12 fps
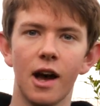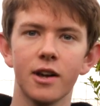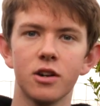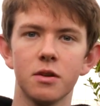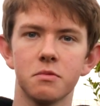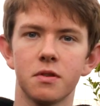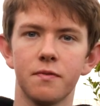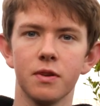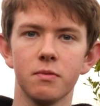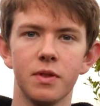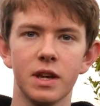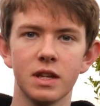I got up to
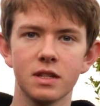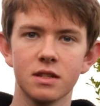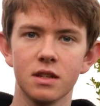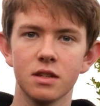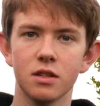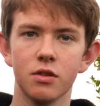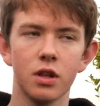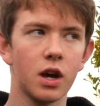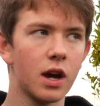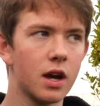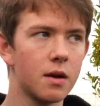film this so that